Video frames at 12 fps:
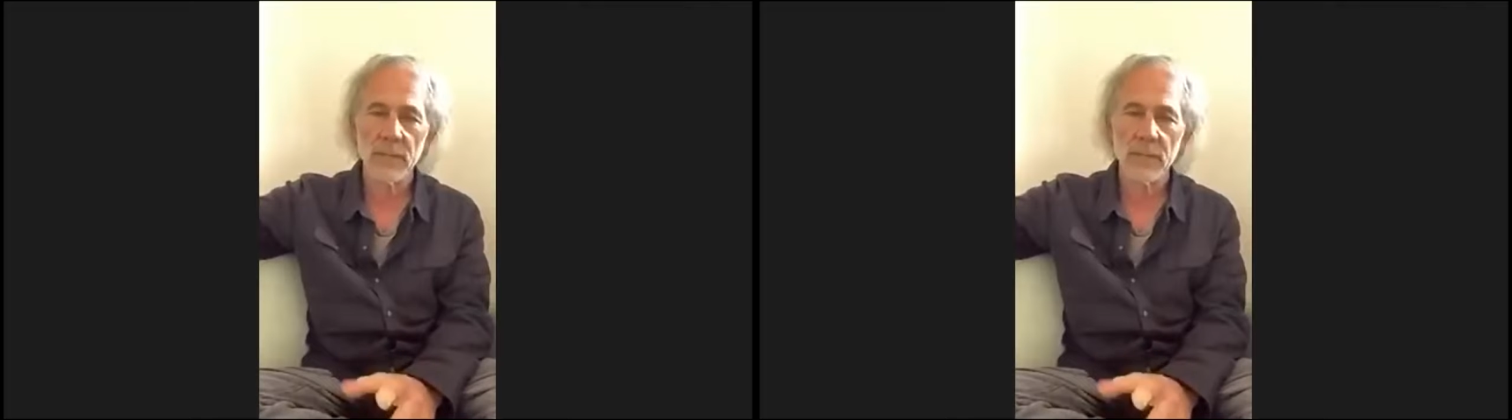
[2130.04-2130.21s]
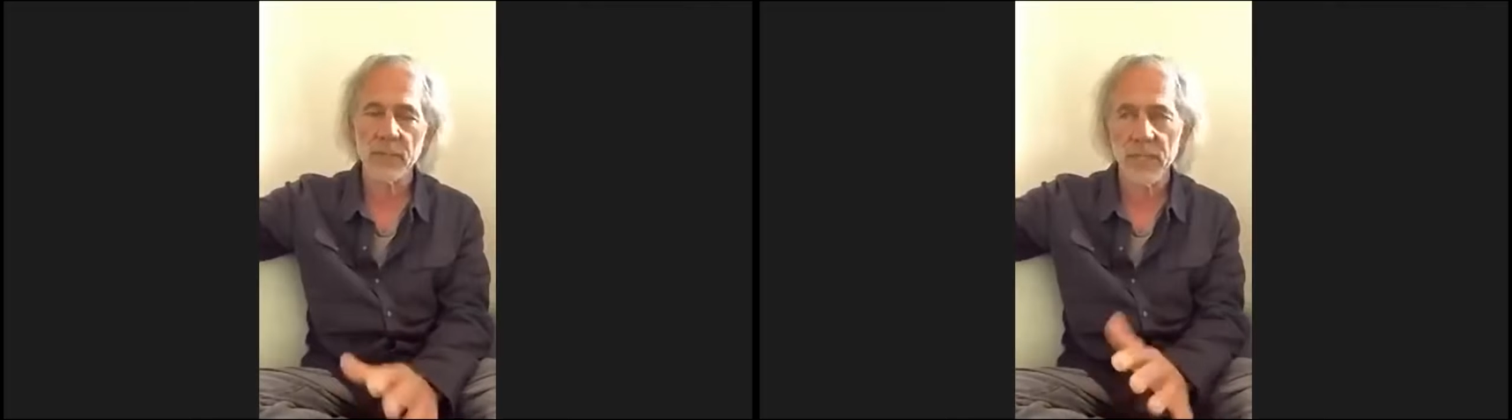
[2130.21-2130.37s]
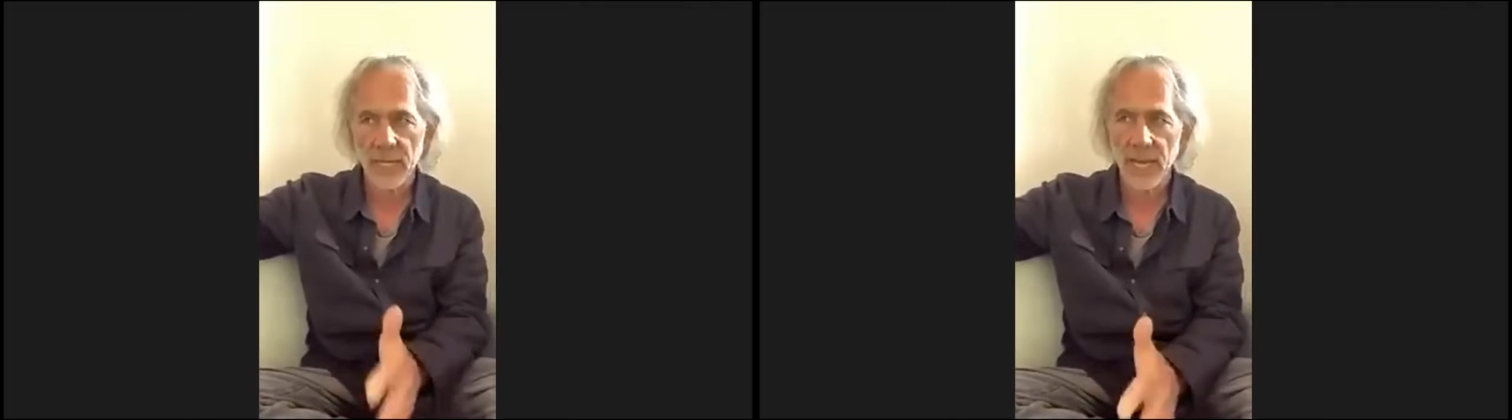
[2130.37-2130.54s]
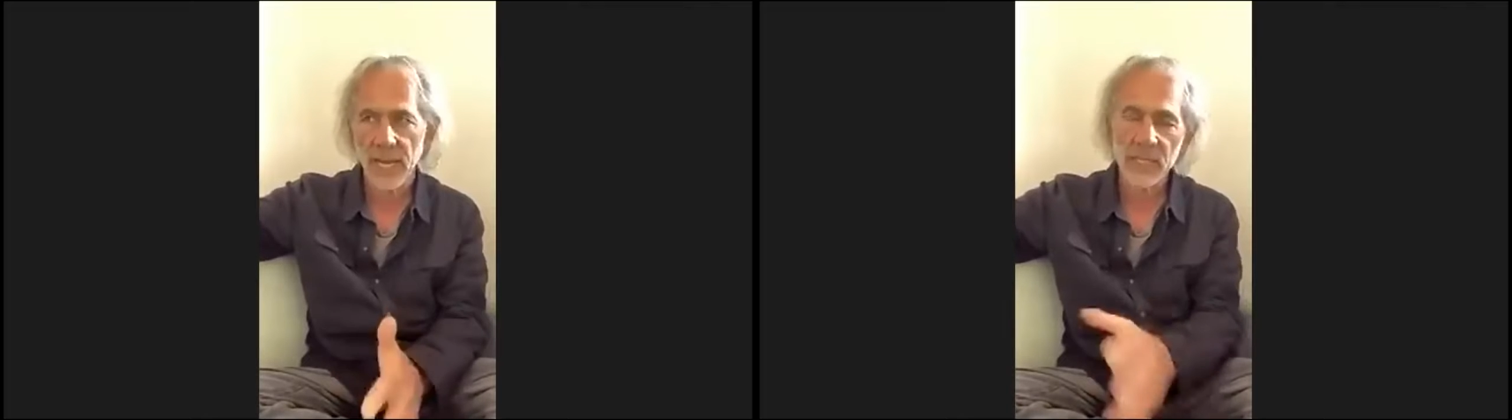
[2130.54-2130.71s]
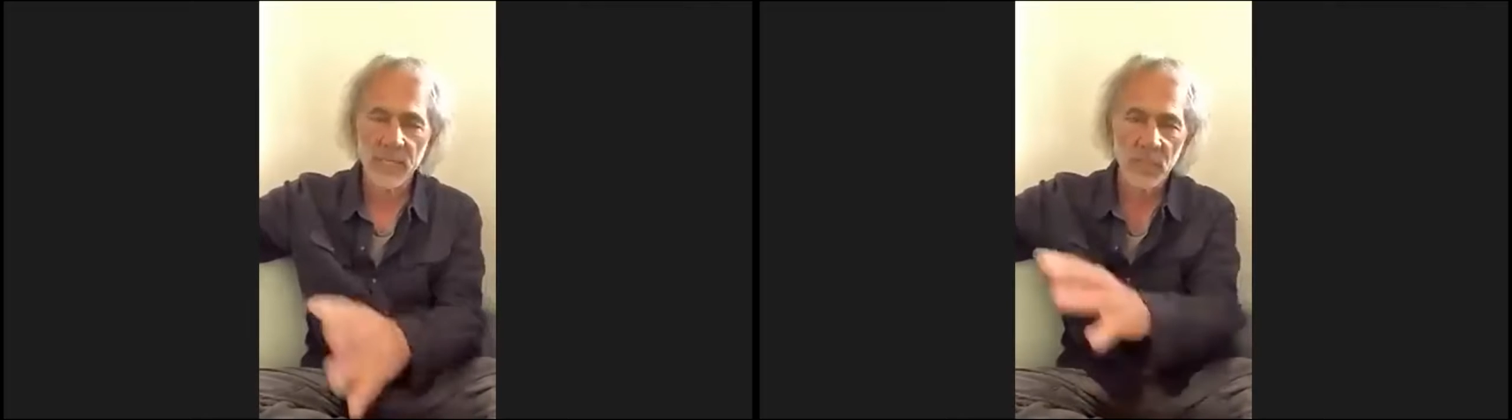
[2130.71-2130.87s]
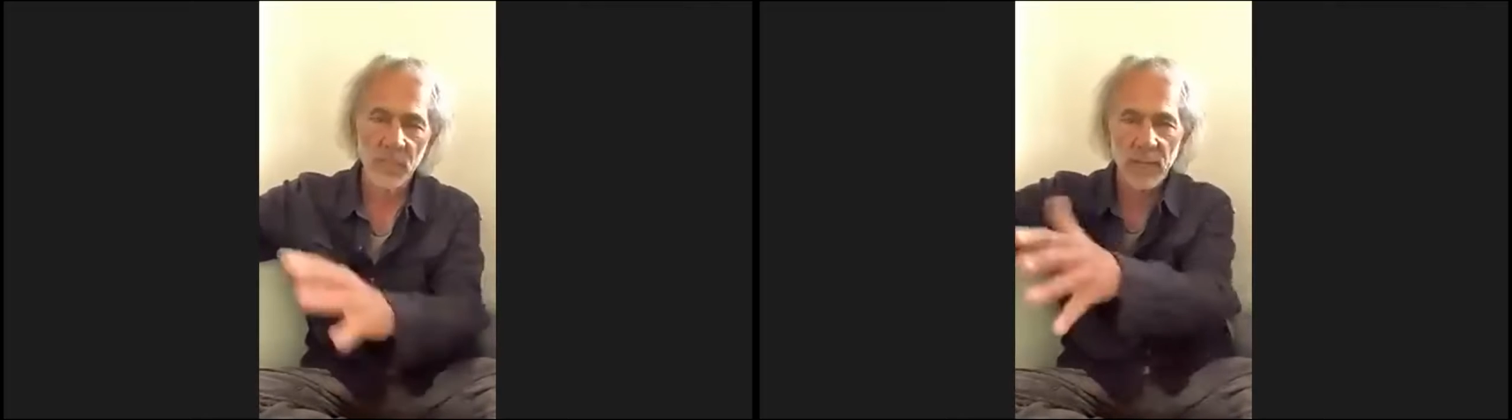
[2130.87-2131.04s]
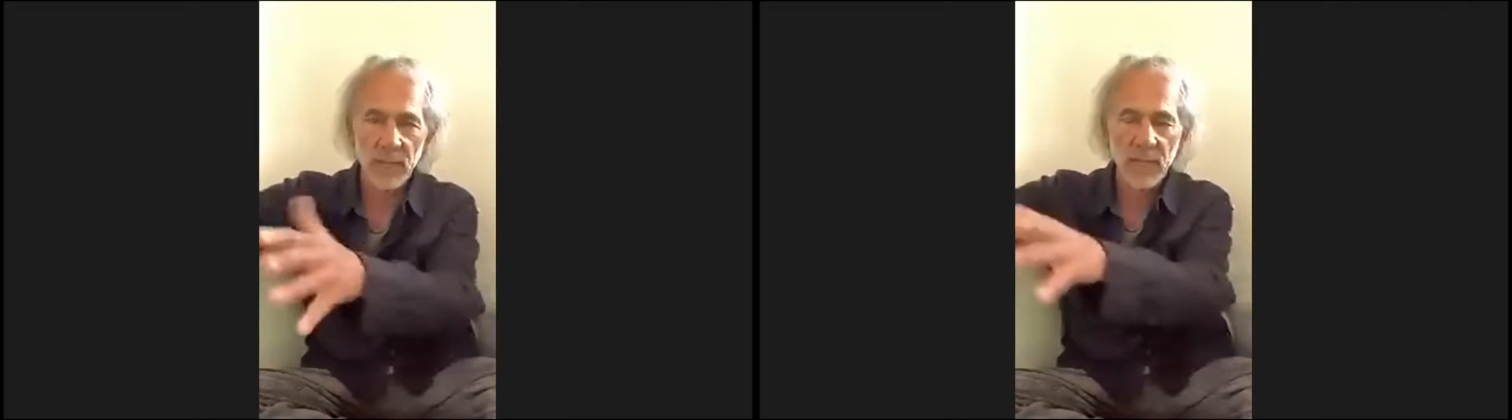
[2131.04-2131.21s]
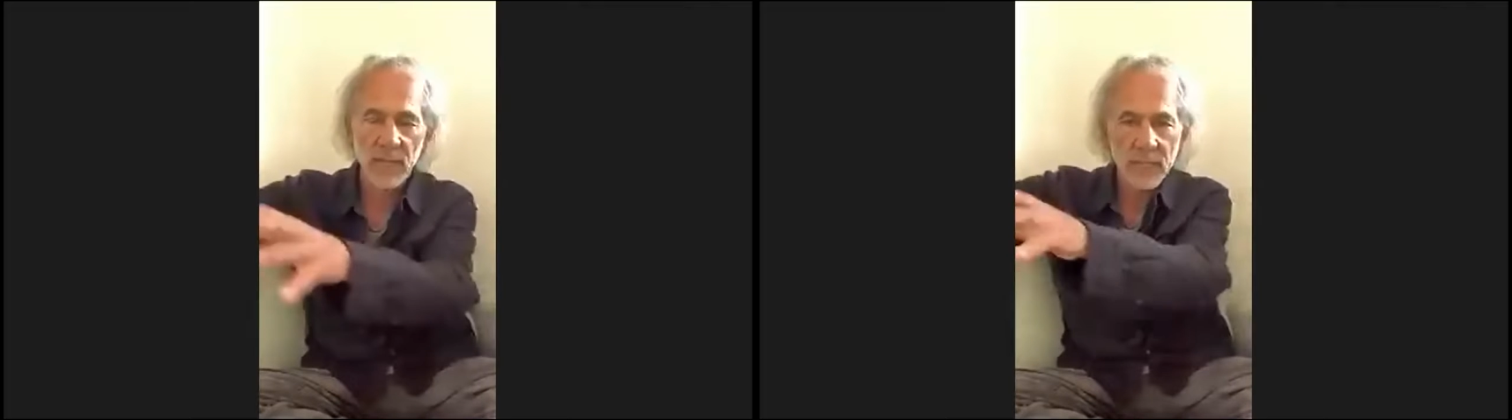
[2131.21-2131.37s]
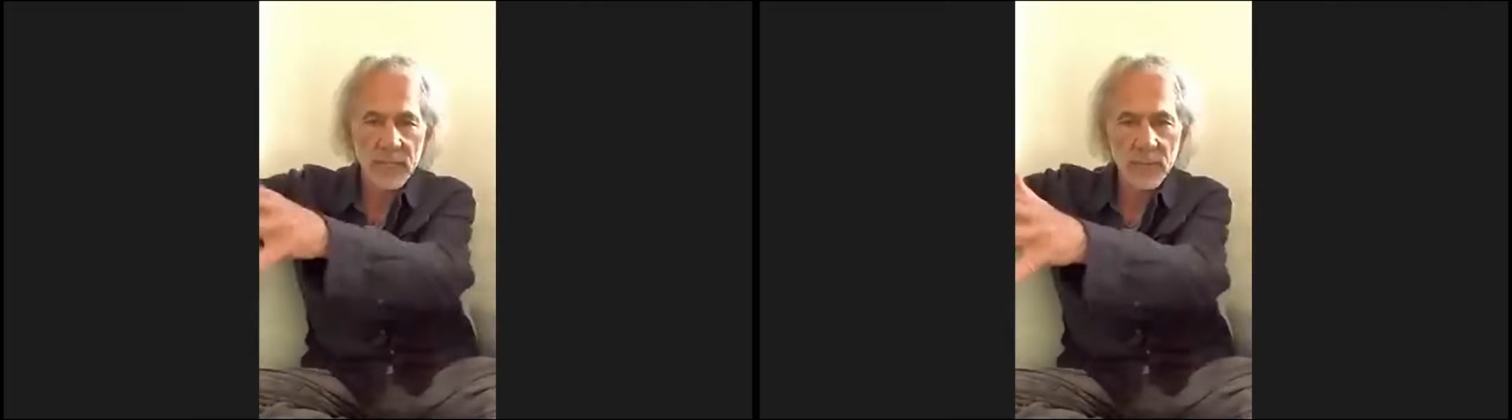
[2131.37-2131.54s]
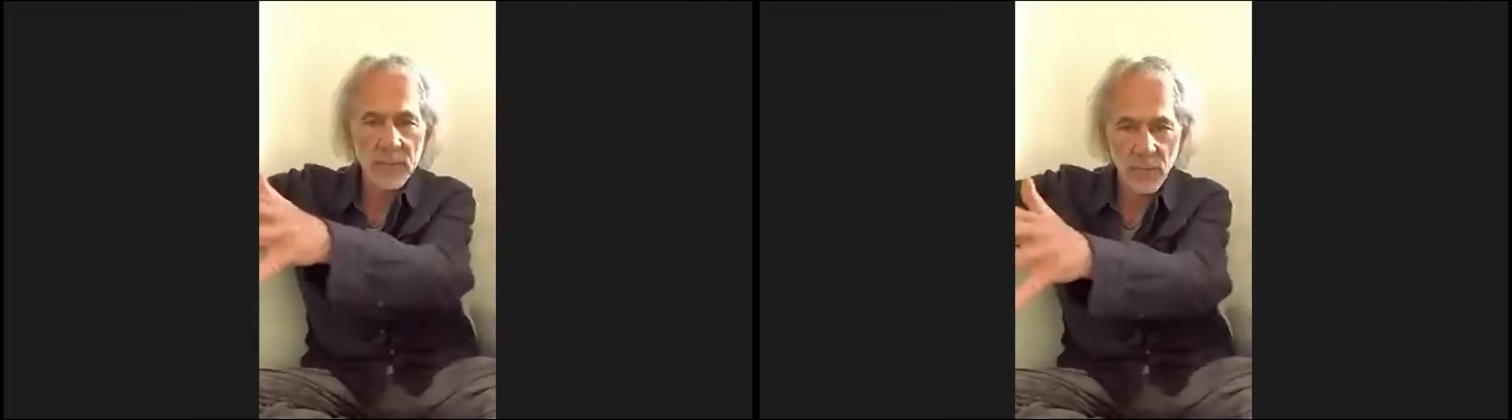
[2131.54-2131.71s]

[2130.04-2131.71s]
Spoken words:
connected with this